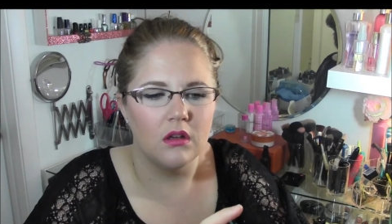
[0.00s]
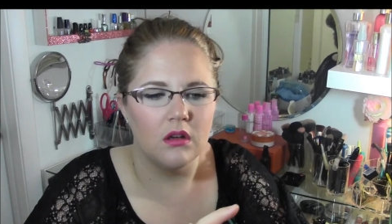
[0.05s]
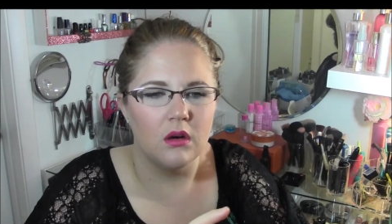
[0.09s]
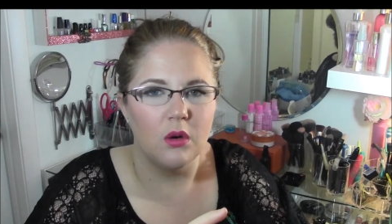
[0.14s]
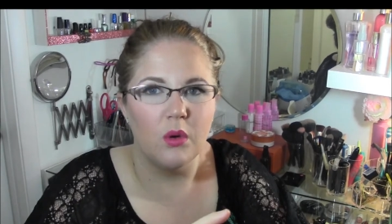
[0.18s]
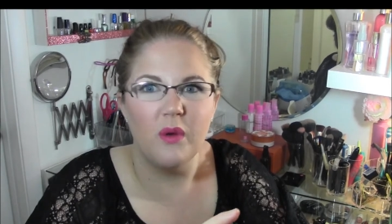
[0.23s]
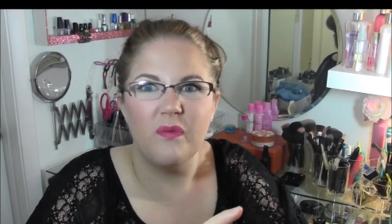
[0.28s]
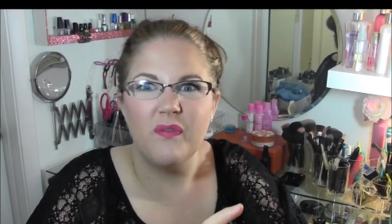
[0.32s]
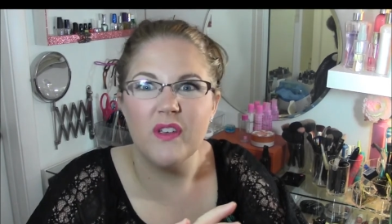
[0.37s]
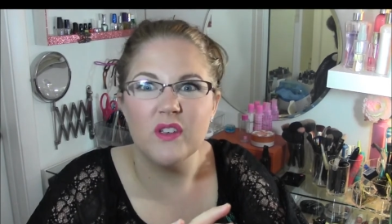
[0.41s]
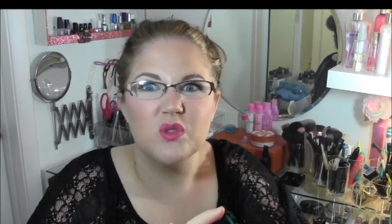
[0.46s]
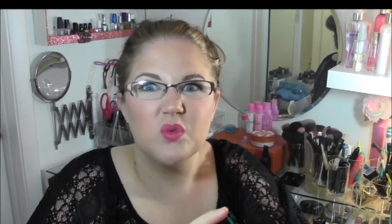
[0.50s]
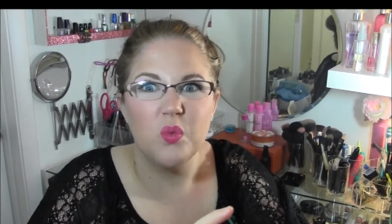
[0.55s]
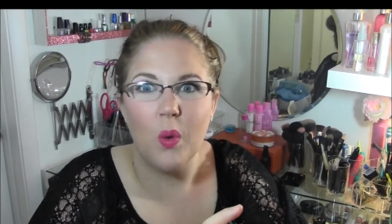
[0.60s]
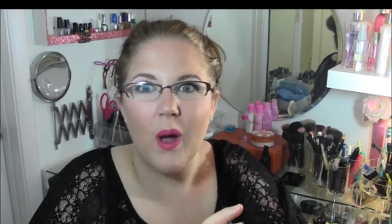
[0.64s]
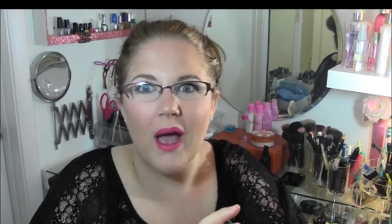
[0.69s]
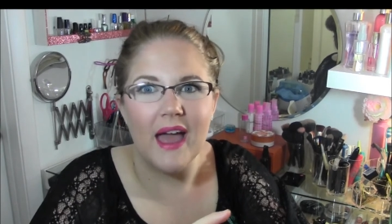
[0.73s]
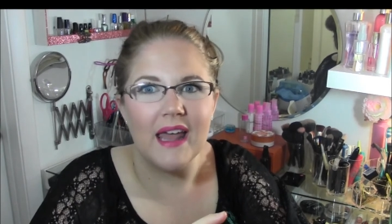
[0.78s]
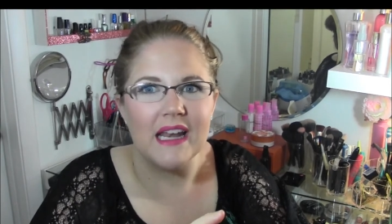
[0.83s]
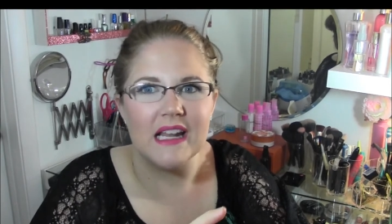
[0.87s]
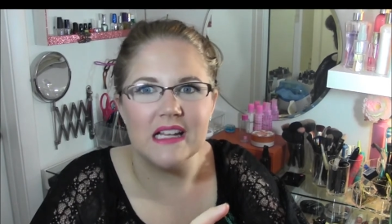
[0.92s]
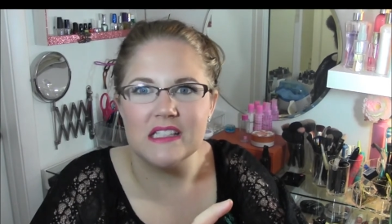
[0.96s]
Oh, it feels
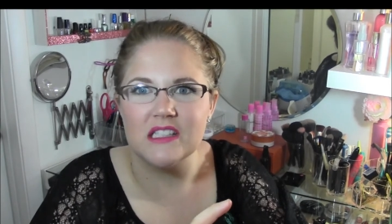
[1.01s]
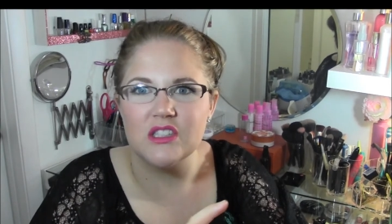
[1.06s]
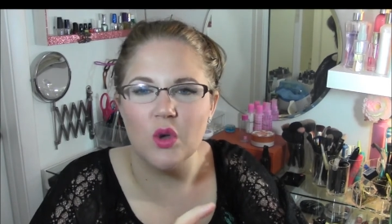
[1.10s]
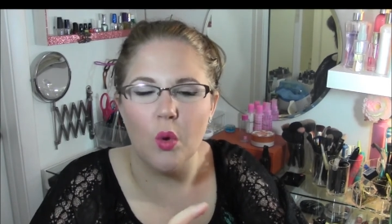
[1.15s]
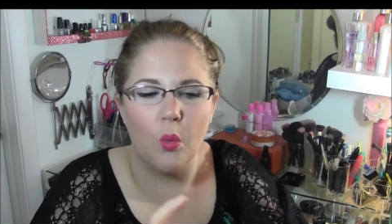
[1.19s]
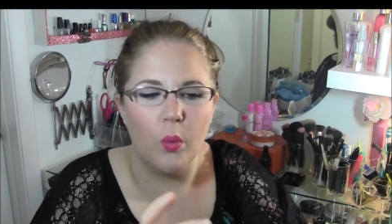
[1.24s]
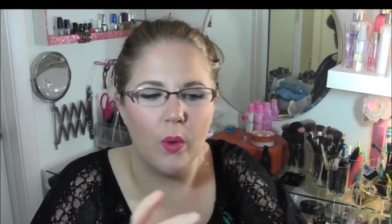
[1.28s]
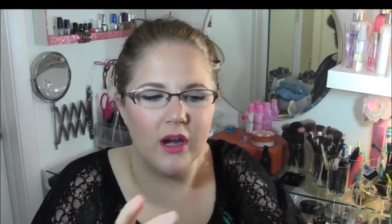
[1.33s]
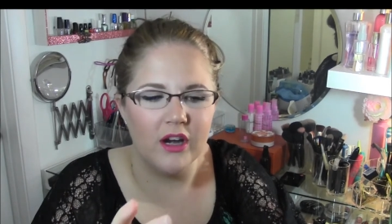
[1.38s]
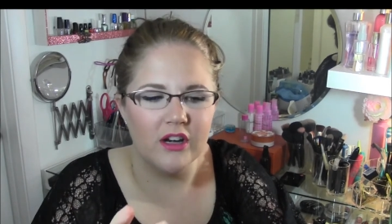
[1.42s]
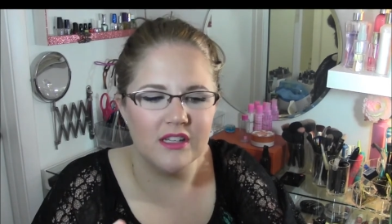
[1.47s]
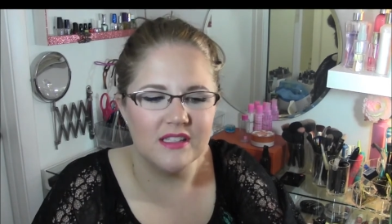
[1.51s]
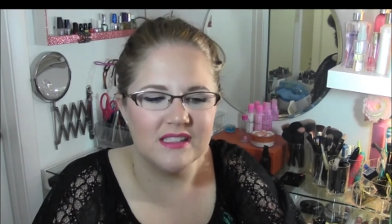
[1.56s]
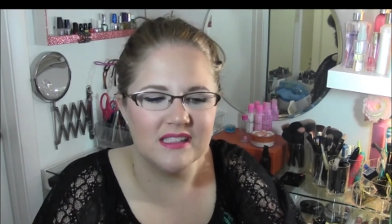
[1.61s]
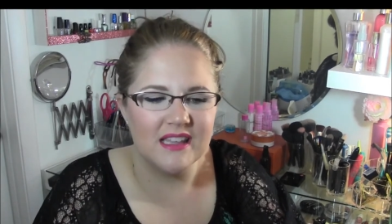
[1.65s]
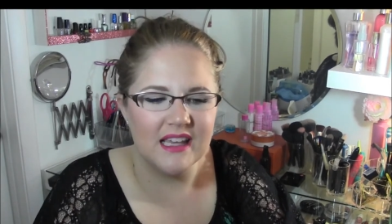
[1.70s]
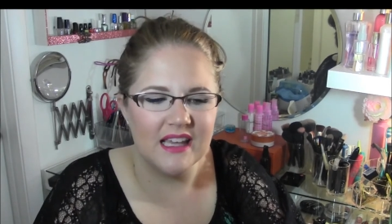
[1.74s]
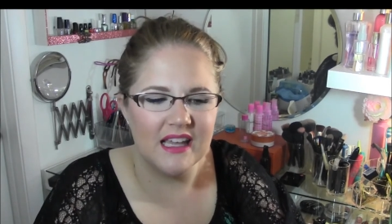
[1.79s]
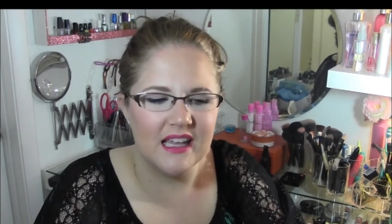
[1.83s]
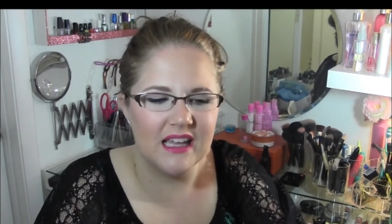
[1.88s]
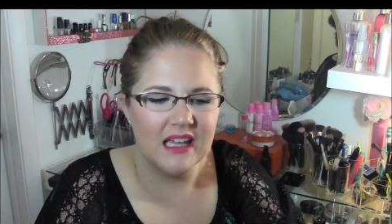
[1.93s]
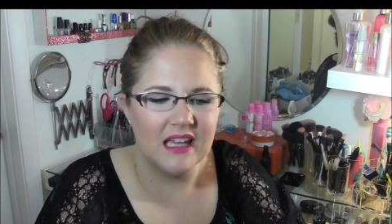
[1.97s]
wet. It's the weirdest
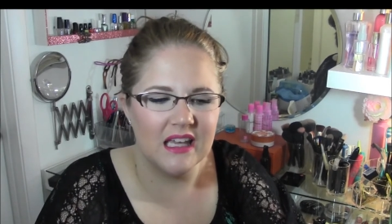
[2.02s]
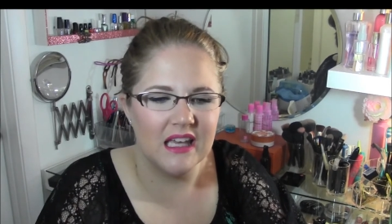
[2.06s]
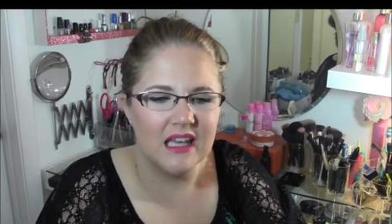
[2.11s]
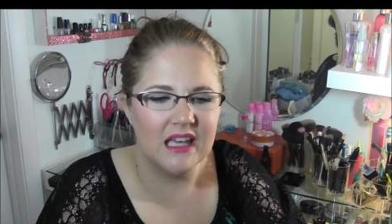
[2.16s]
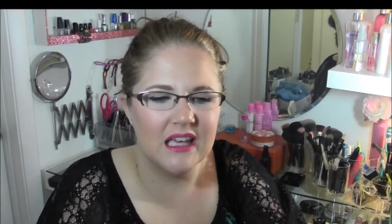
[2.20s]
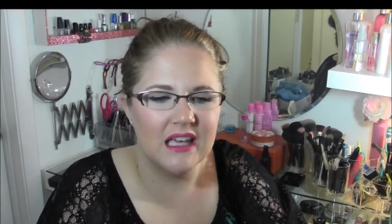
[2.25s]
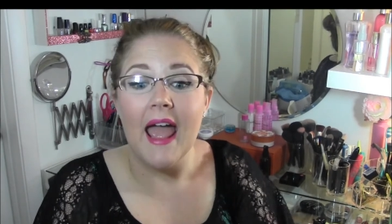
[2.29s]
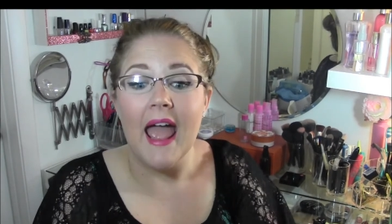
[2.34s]
thing.